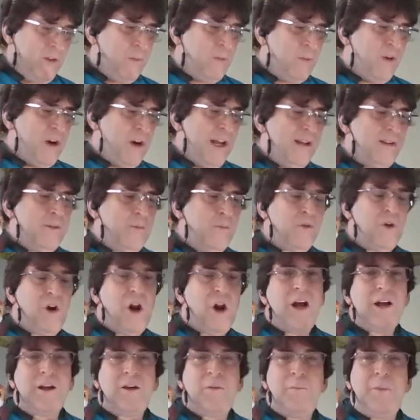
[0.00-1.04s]
Some
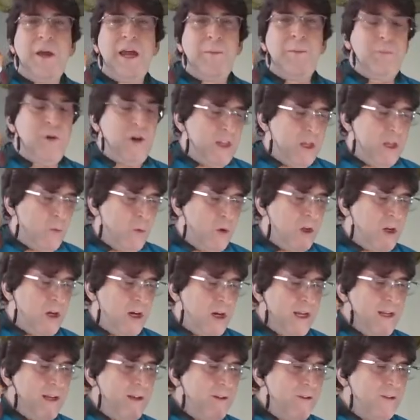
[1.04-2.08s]
random rock paper that
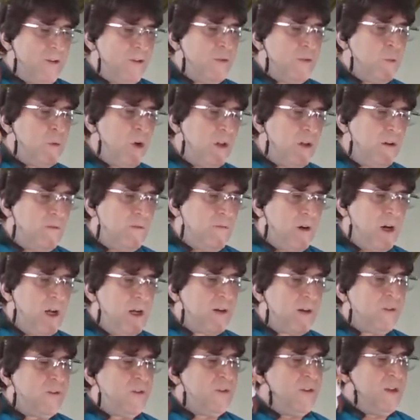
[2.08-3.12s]
will cut into smaller
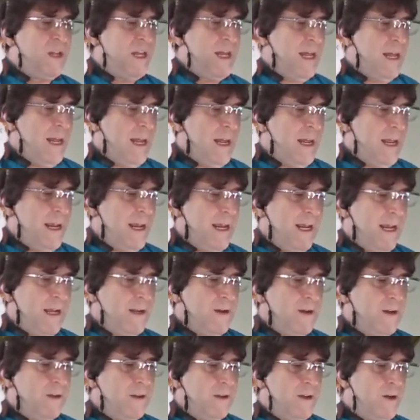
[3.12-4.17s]
rocks,
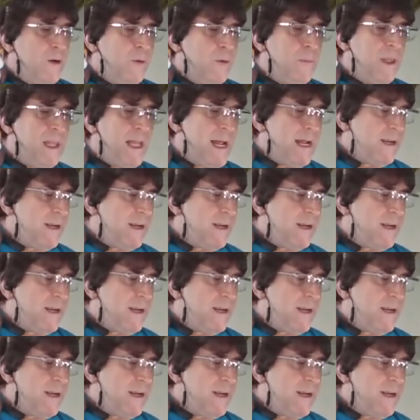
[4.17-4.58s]
and a little